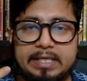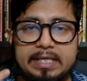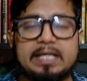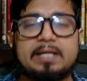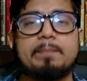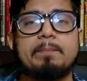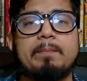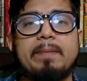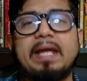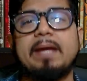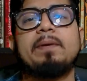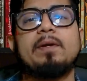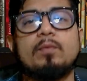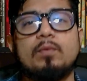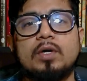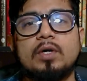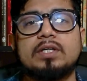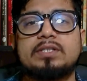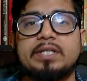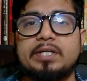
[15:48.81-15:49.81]
It may
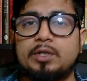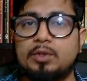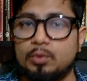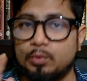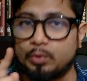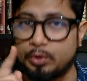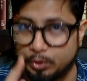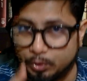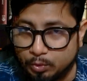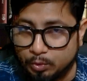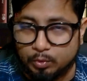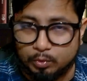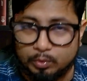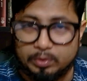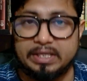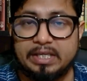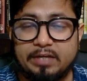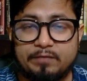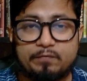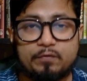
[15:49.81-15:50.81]
be worth it to
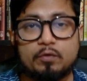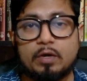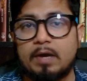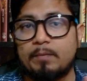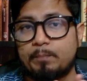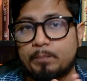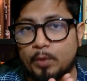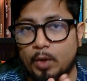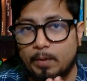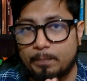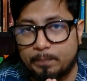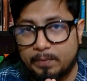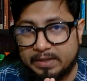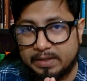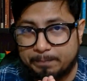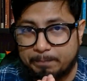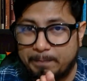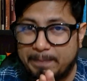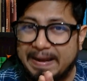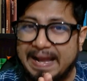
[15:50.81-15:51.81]
you if you have
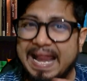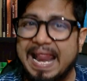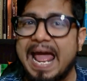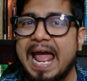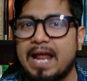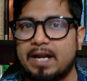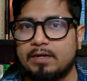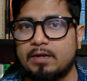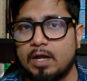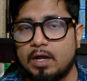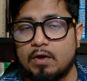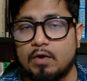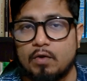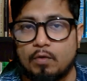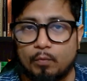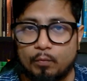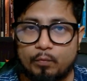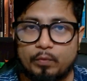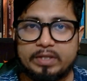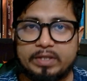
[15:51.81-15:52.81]
proper plan
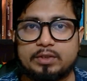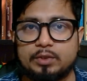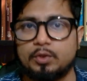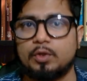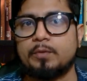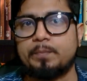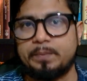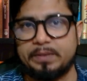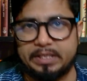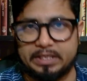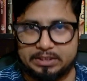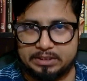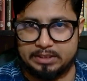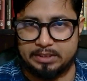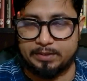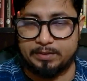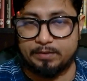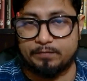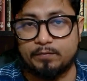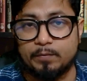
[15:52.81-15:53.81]
with your
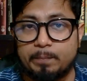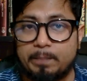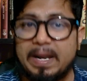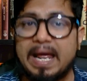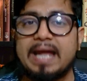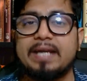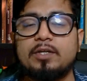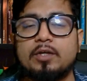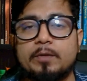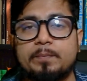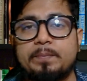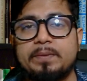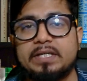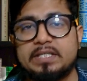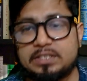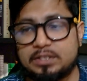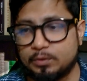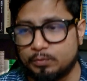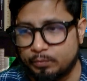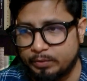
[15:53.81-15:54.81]
PhD. If you plan your
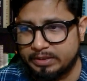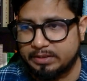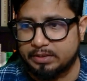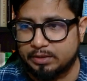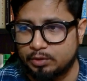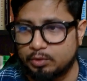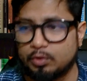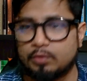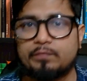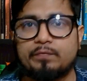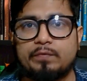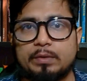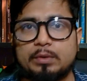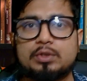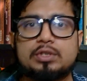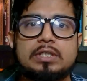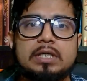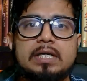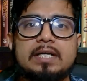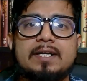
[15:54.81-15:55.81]
PhD with your
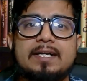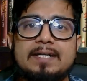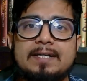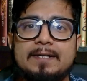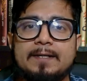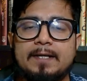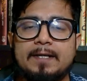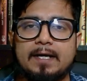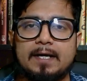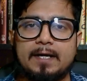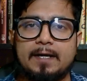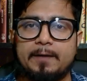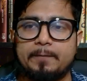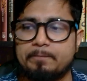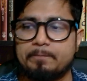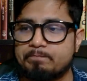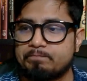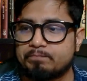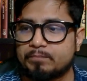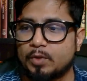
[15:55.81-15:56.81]
future
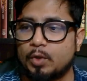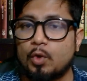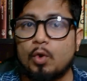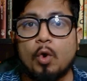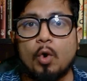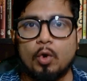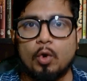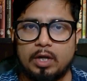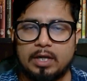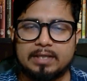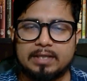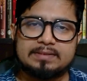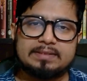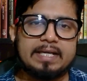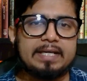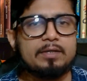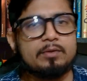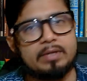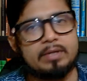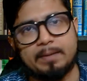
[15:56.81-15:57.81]
uh, goal
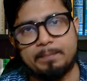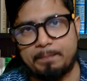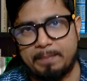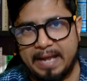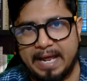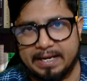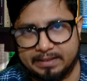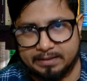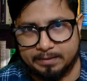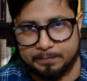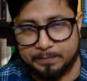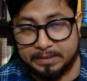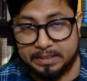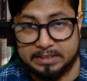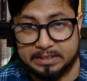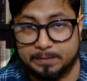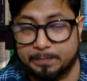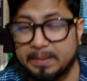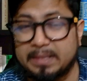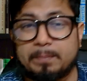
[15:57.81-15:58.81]
then you can plan the
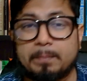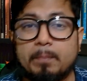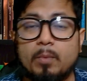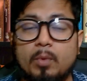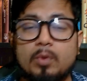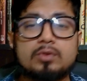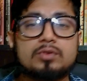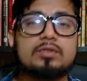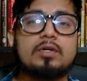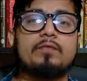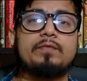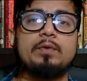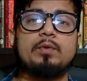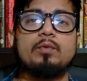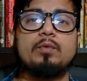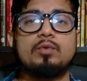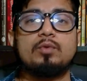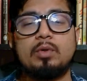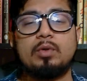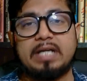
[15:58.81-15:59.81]
phd but most of
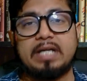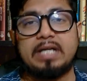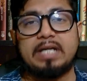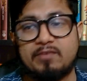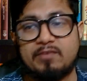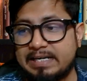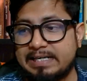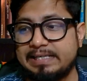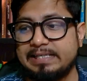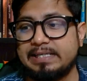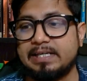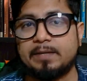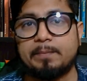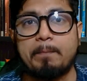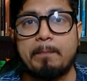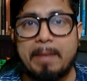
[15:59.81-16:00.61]
you don't have a clear